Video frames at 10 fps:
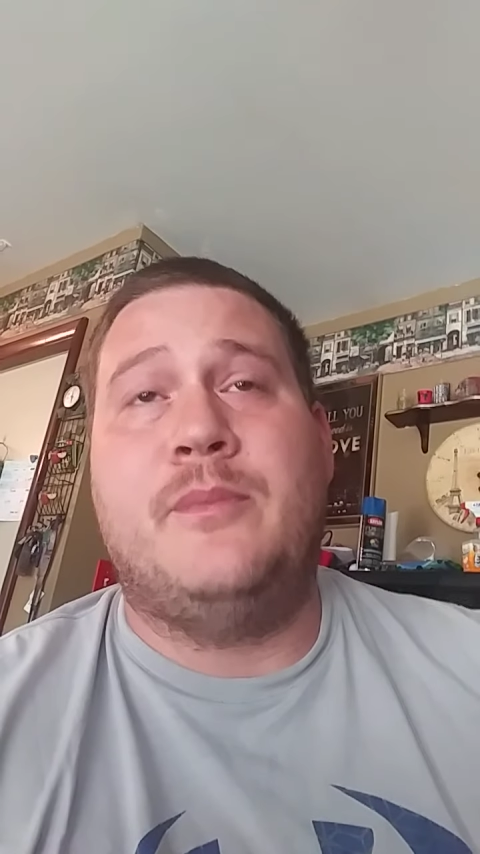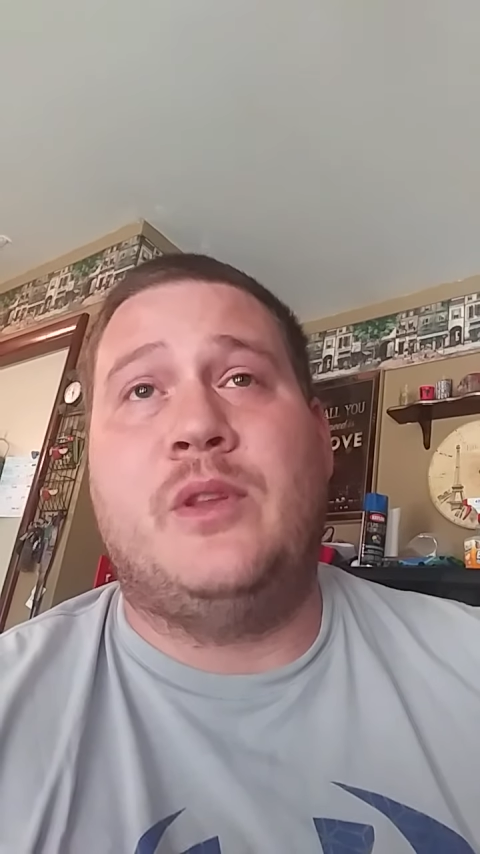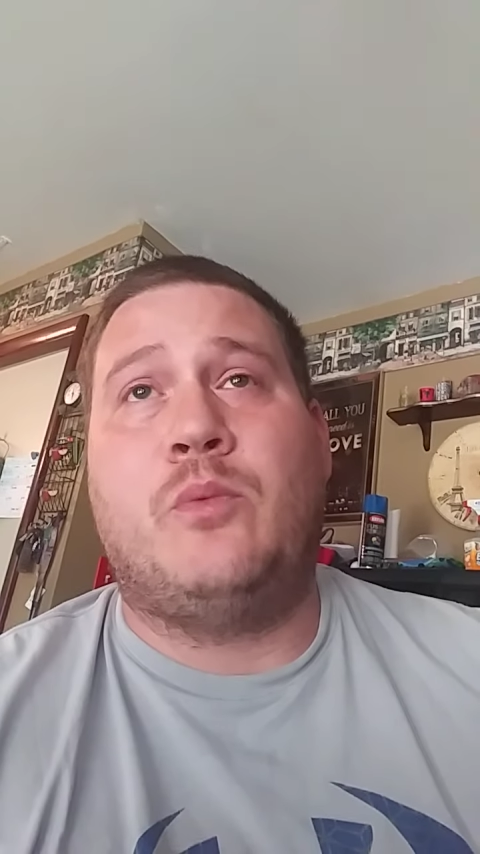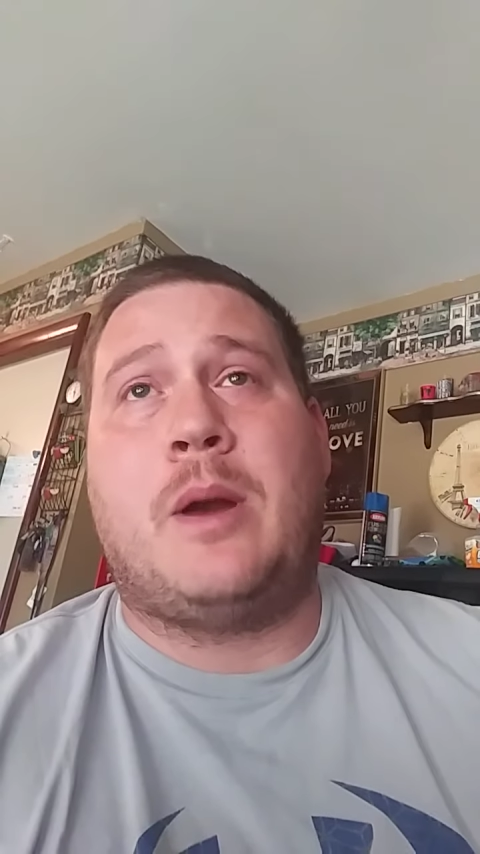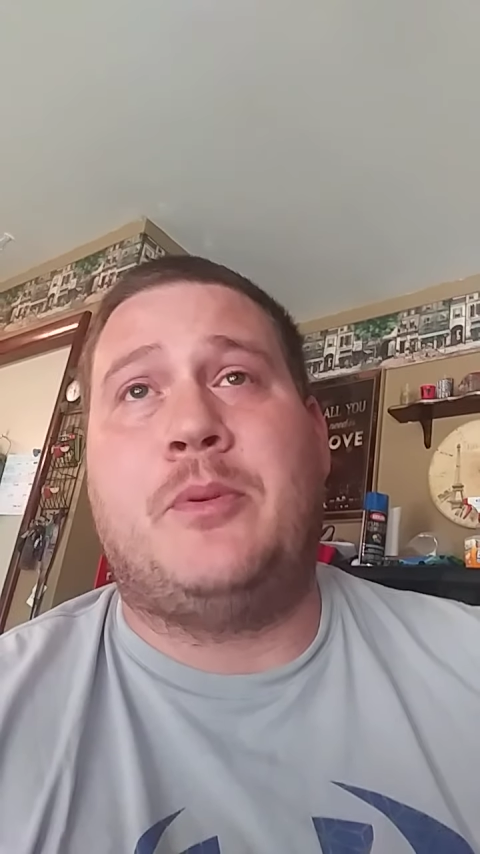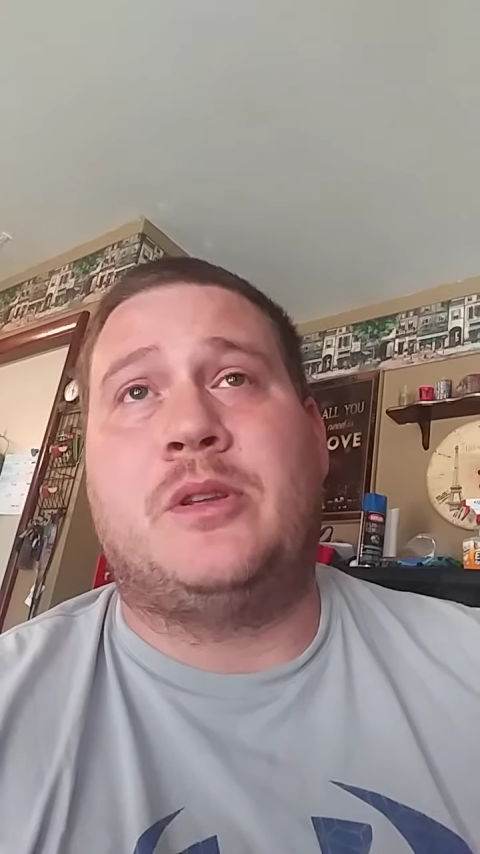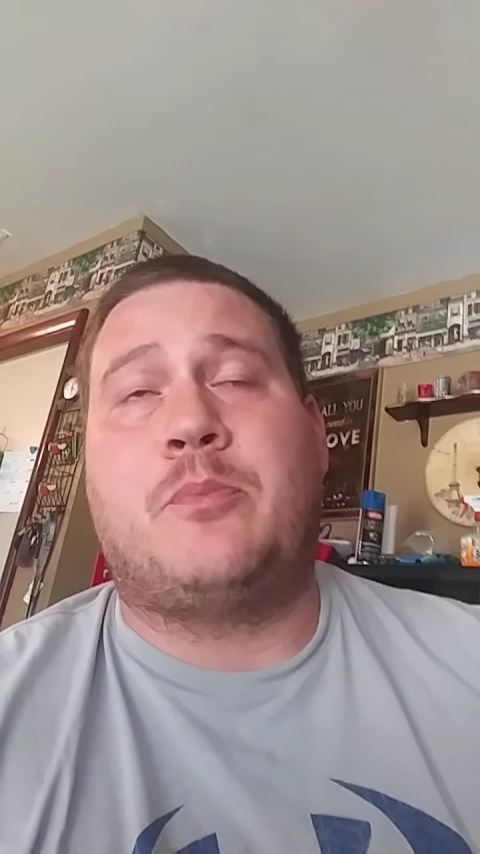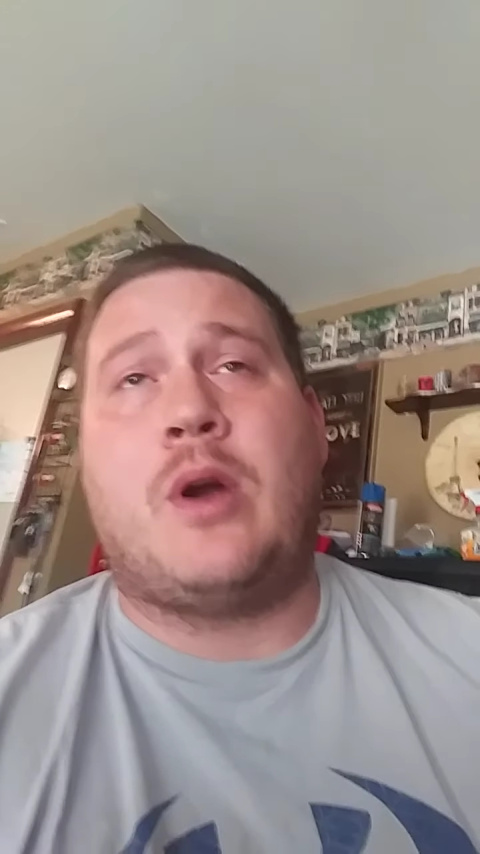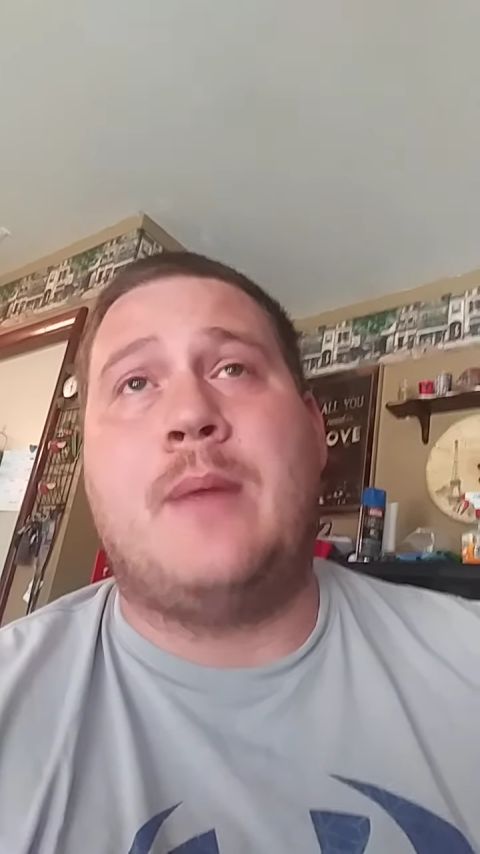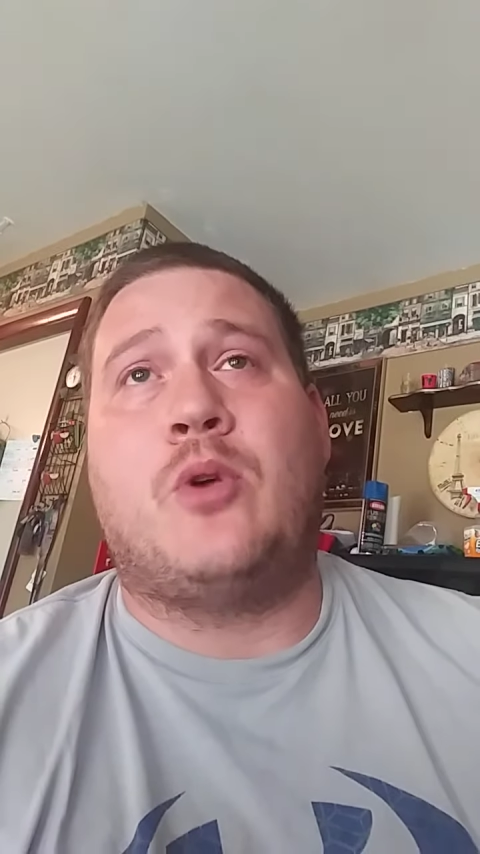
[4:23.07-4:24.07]
And then when I put the
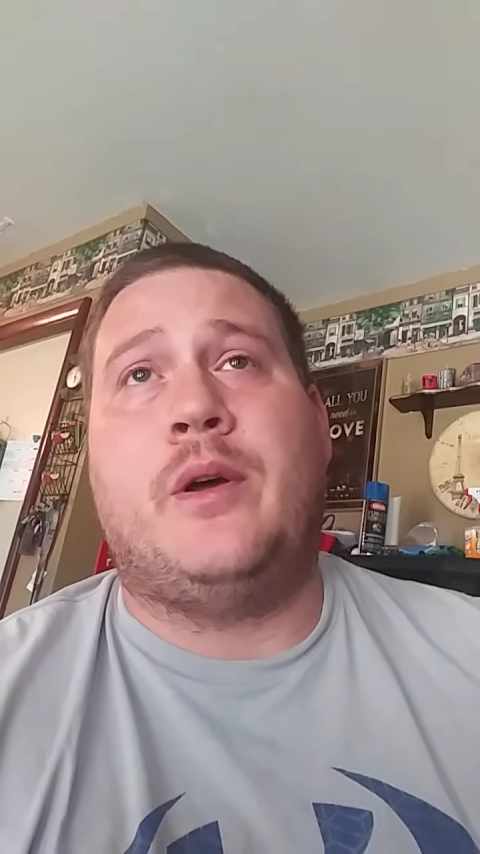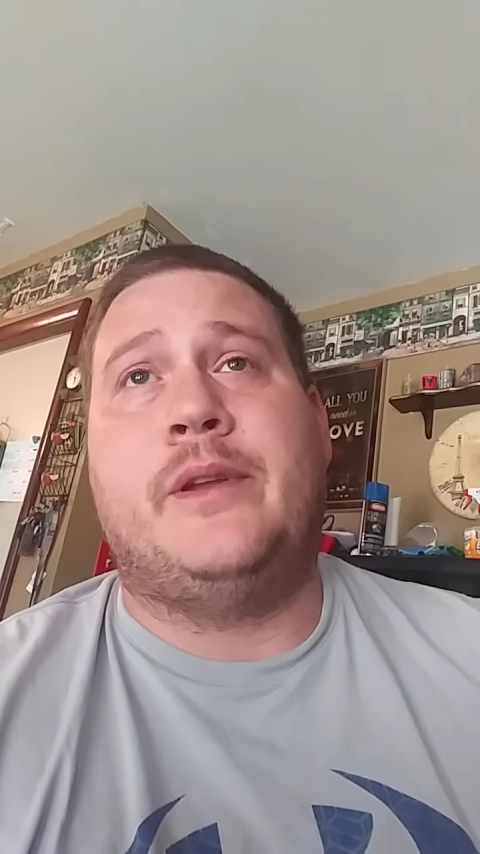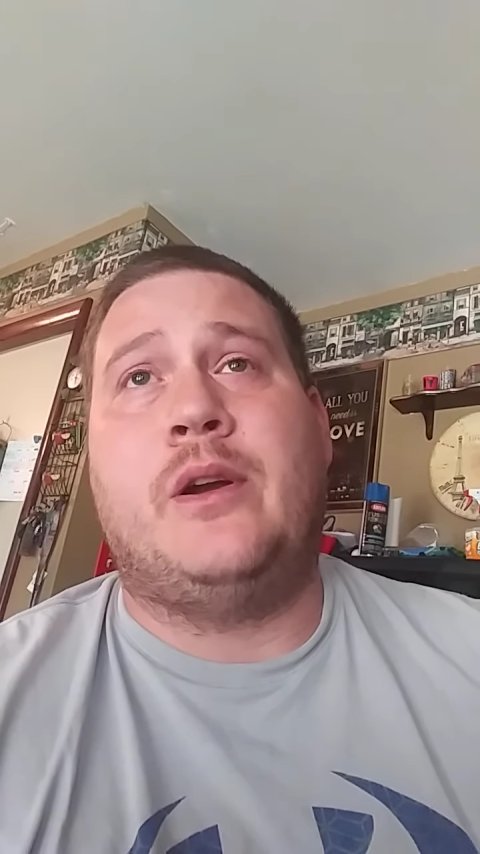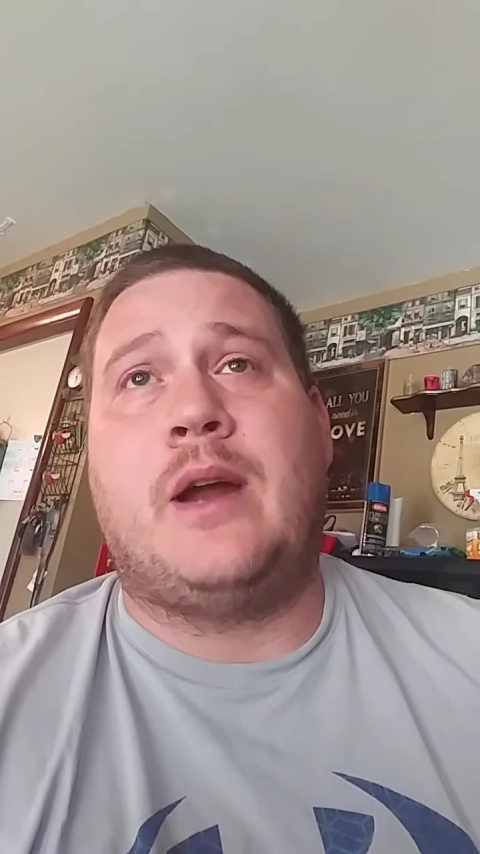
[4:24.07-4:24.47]
primer on there,